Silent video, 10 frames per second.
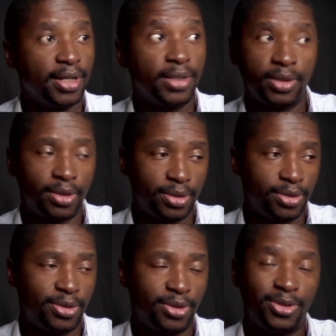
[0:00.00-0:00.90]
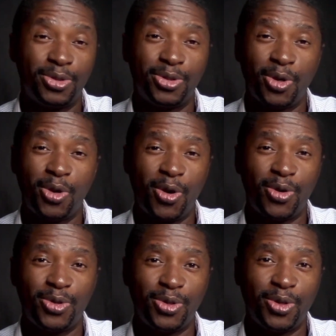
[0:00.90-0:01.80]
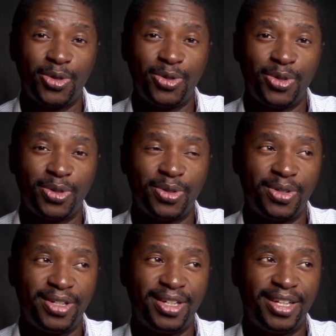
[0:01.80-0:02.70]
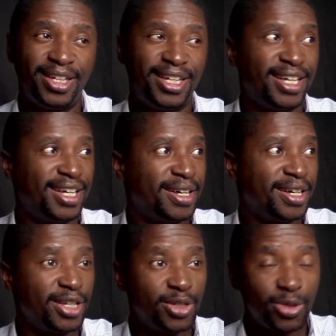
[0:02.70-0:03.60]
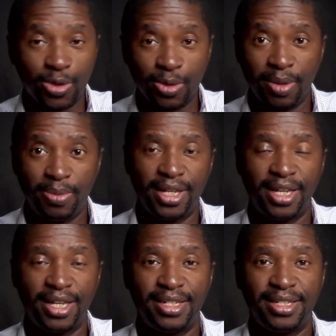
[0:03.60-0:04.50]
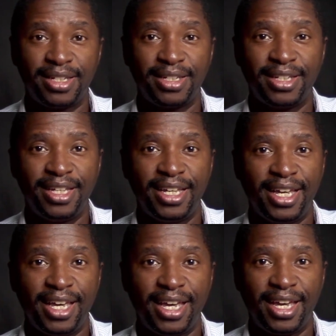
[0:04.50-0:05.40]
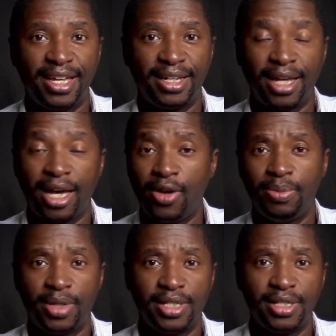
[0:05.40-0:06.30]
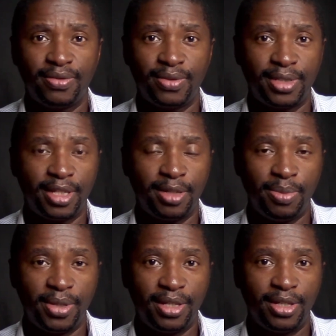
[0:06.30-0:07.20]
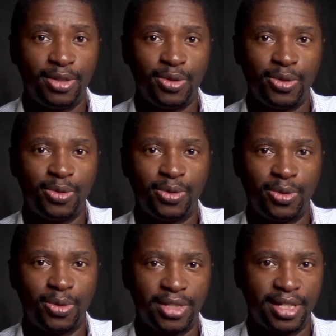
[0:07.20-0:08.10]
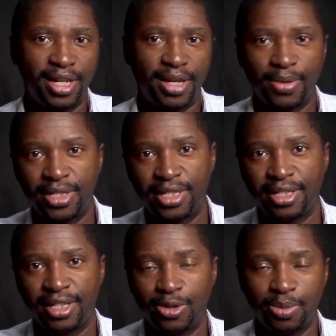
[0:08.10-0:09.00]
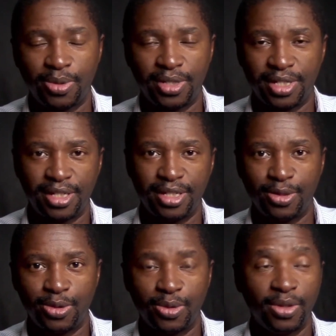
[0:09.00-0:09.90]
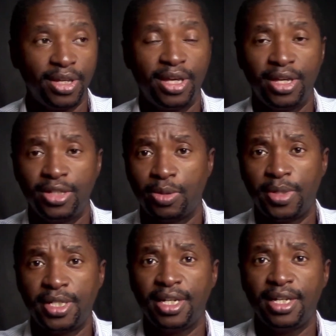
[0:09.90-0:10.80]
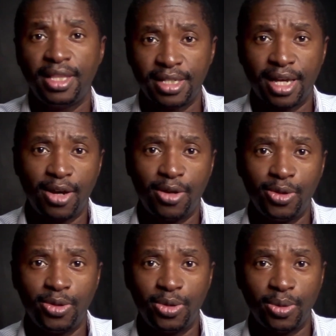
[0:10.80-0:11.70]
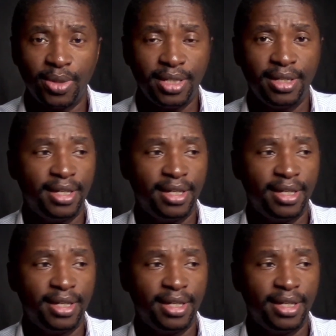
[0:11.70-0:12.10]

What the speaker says: To show on your Zoom application. And how impressive would that be to those that are watching that you're presenting to? So basically, that's how you do it.